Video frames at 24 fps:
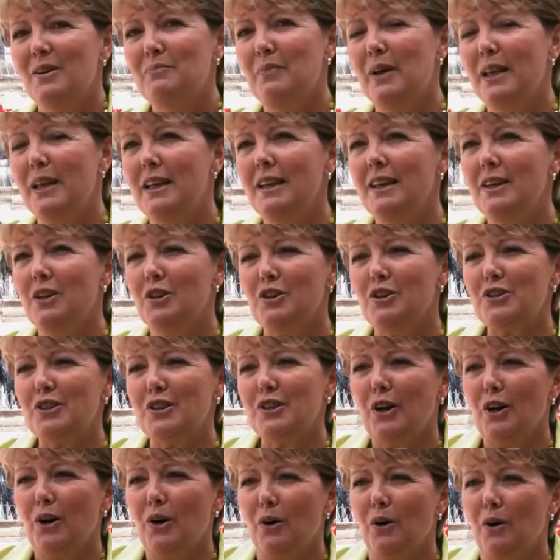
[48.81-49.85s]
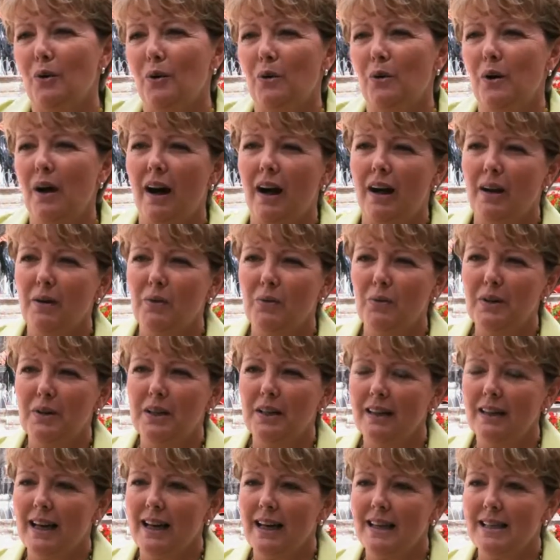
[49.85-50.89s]
Many years ago, I
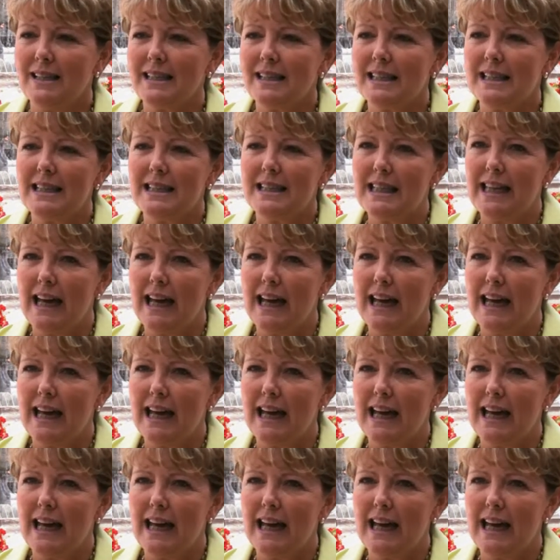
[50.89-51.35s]
realized